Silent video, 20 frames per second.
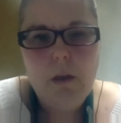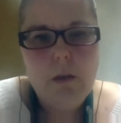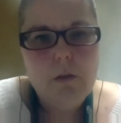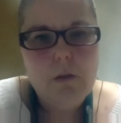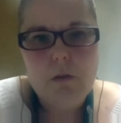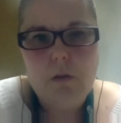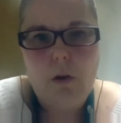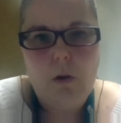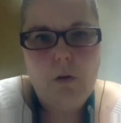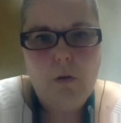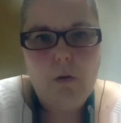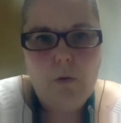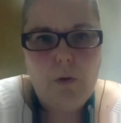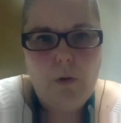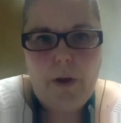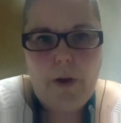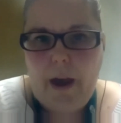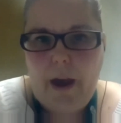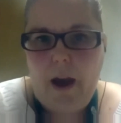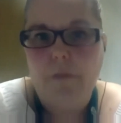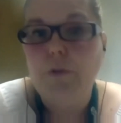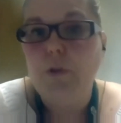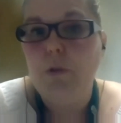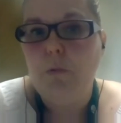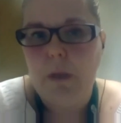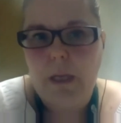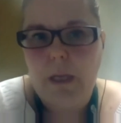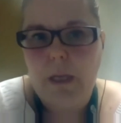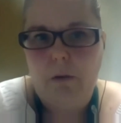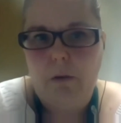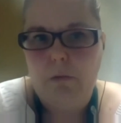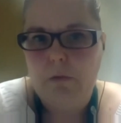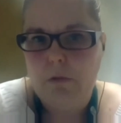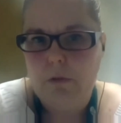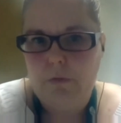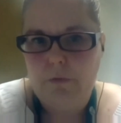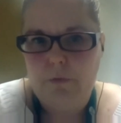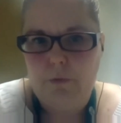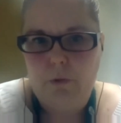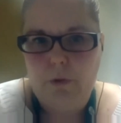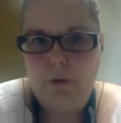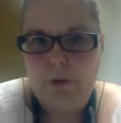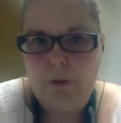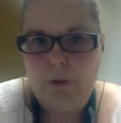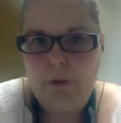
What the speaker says: So have you accounted for,